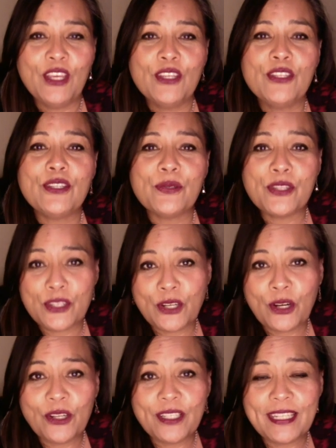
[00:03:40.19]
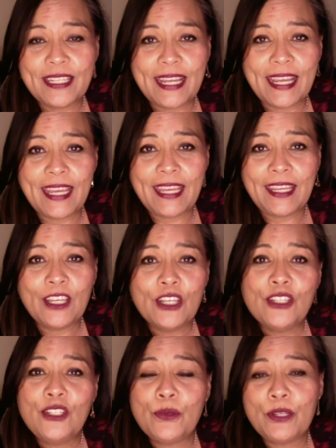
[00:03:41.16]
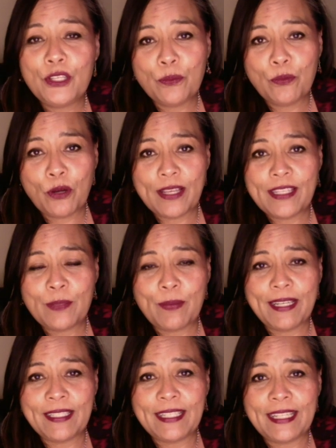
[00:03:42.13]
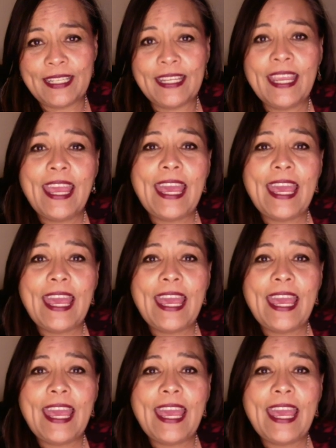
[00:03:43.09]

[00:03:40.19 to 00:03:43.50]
So start today doing your prospecting